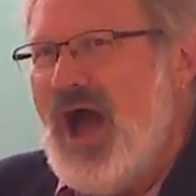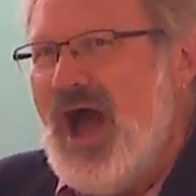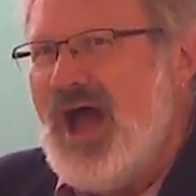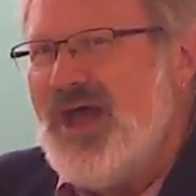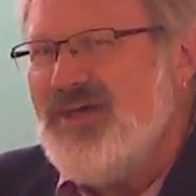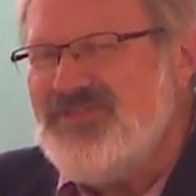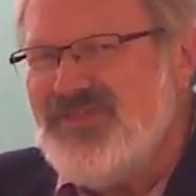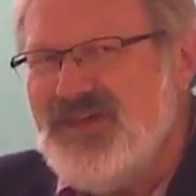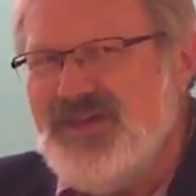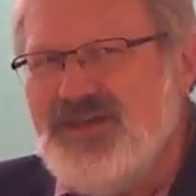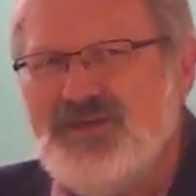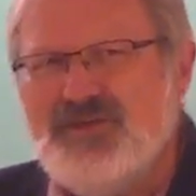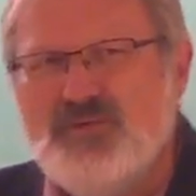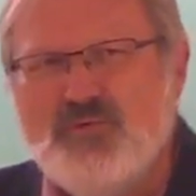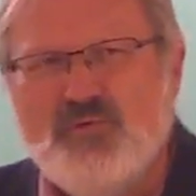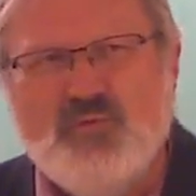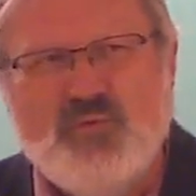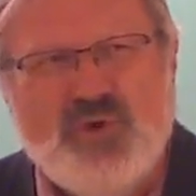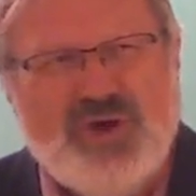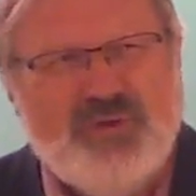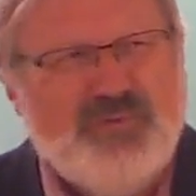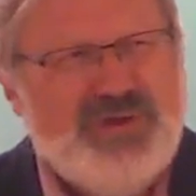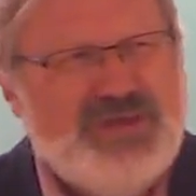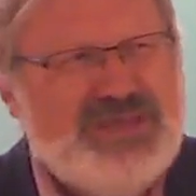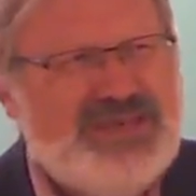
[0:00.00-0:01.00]
I think
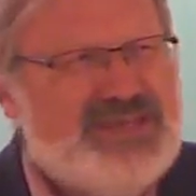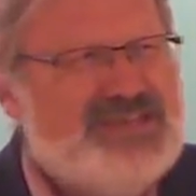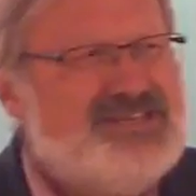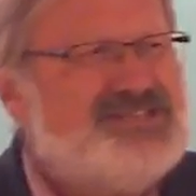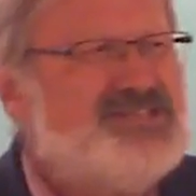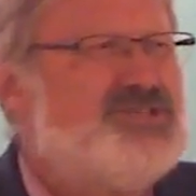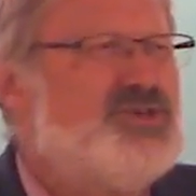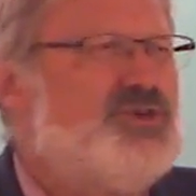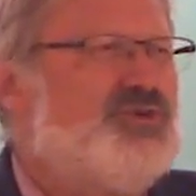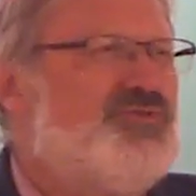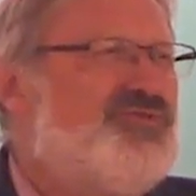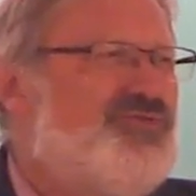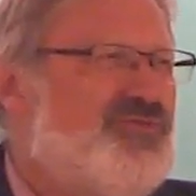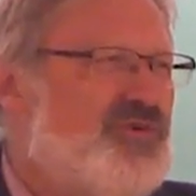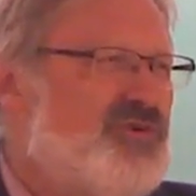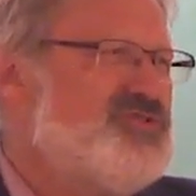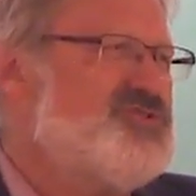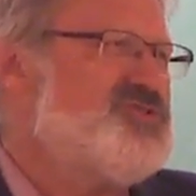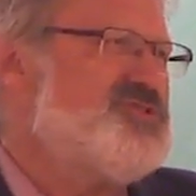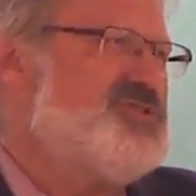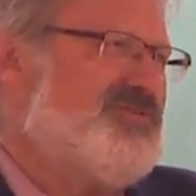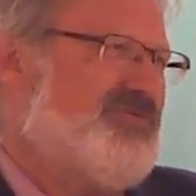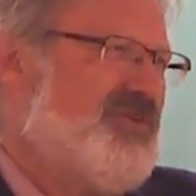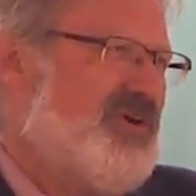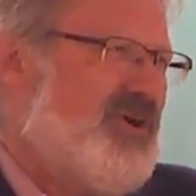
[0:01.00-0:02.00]
what we need to do,
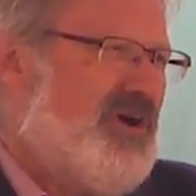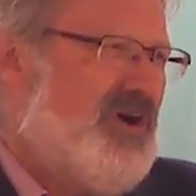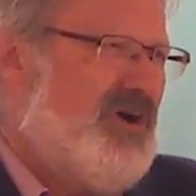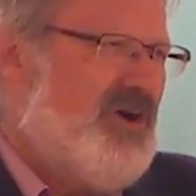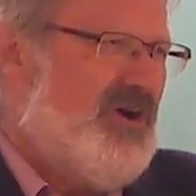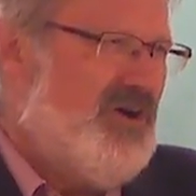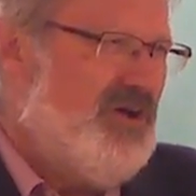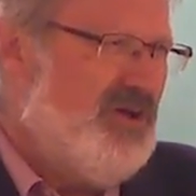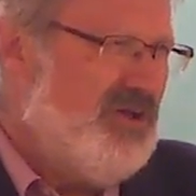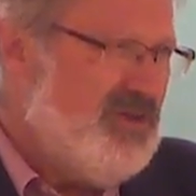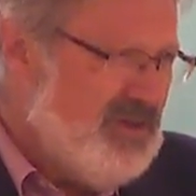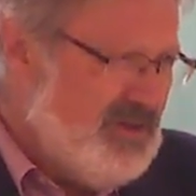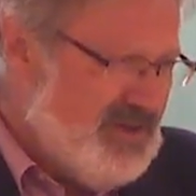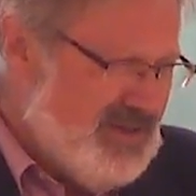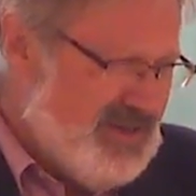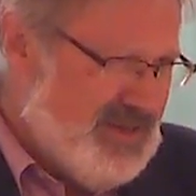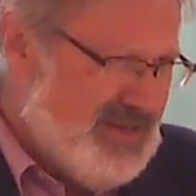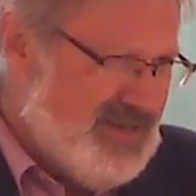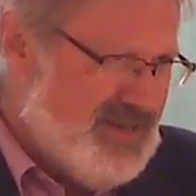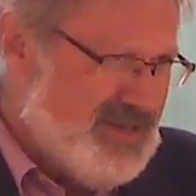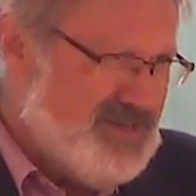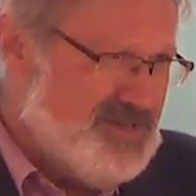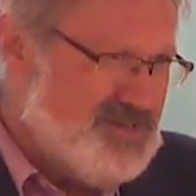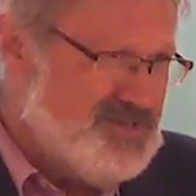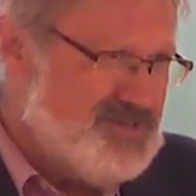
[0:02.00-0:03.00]
first of all,
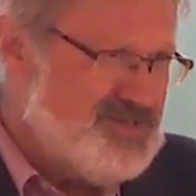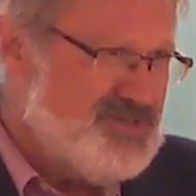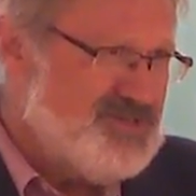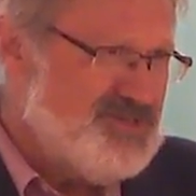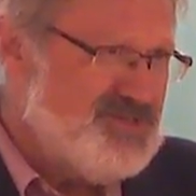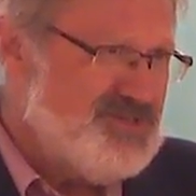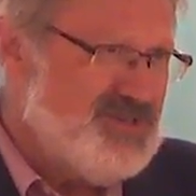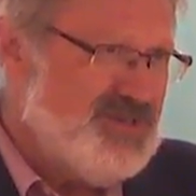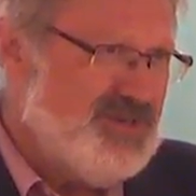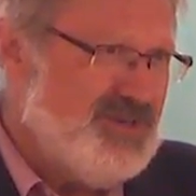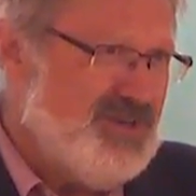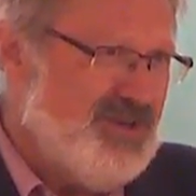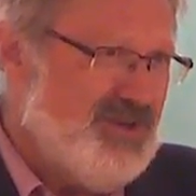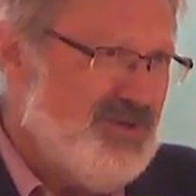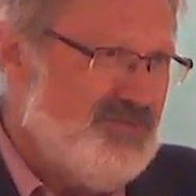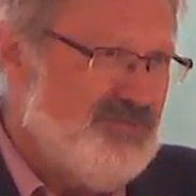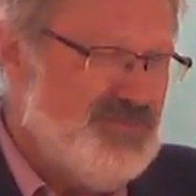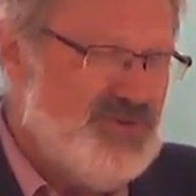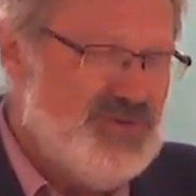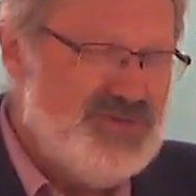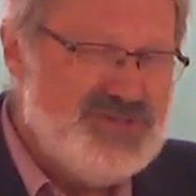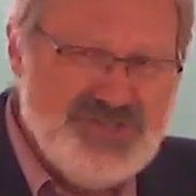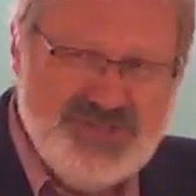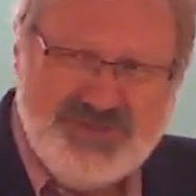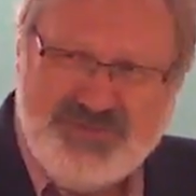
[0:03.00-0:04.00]
is
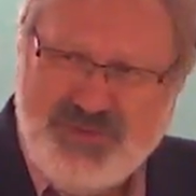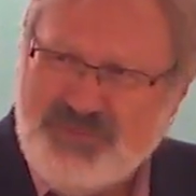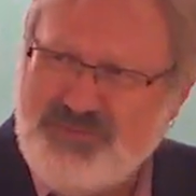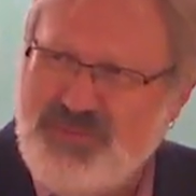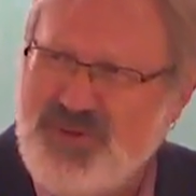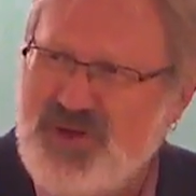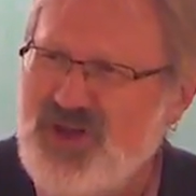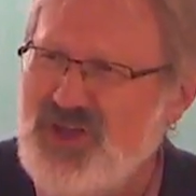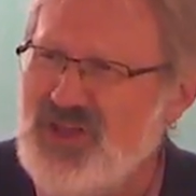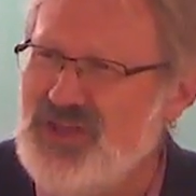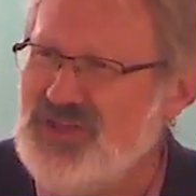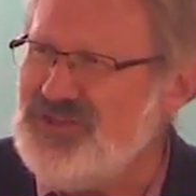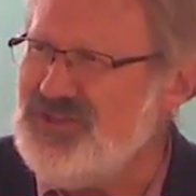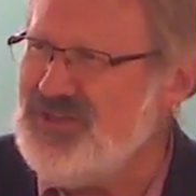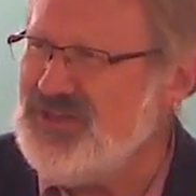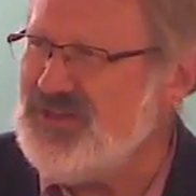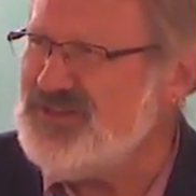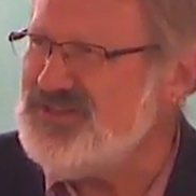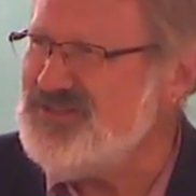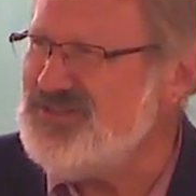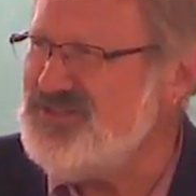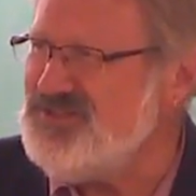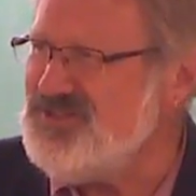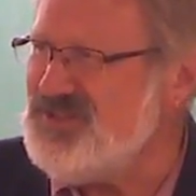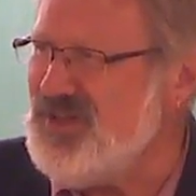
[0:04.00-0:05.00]
municipal
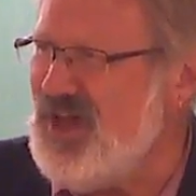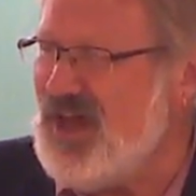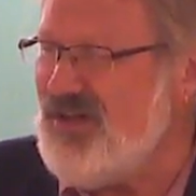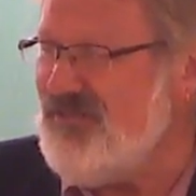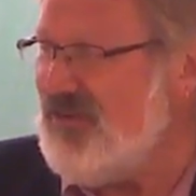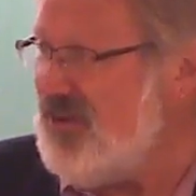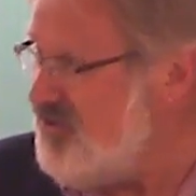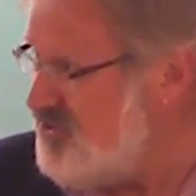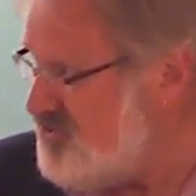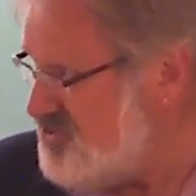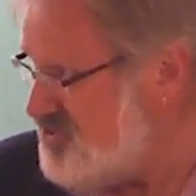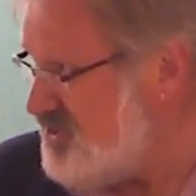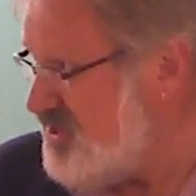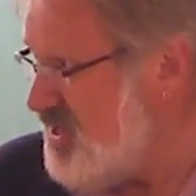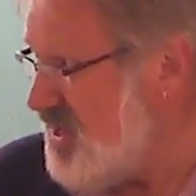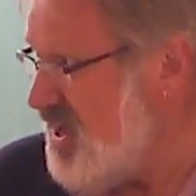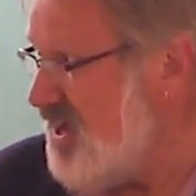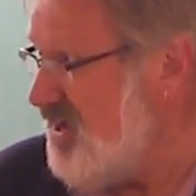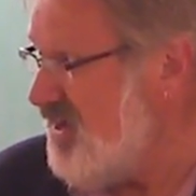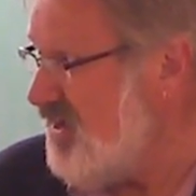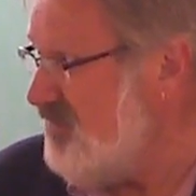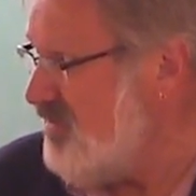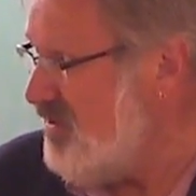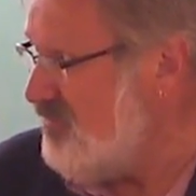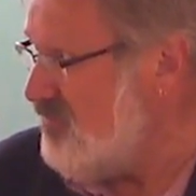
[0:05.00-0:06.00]
politics, I've
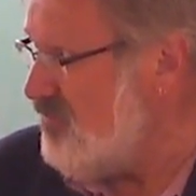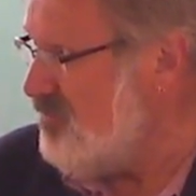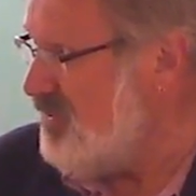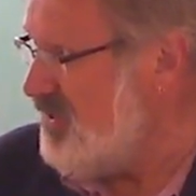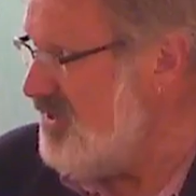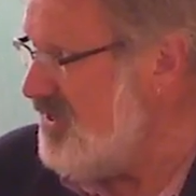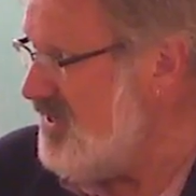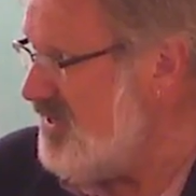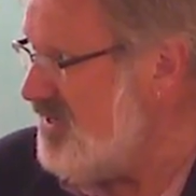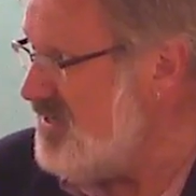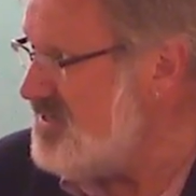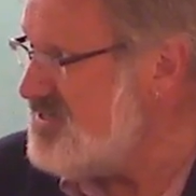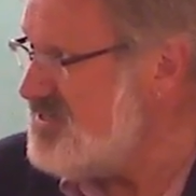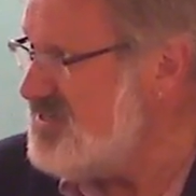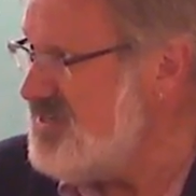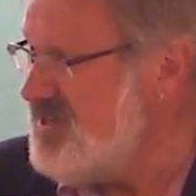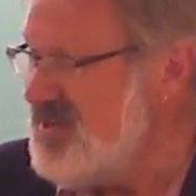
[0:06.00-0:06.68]
never been in it,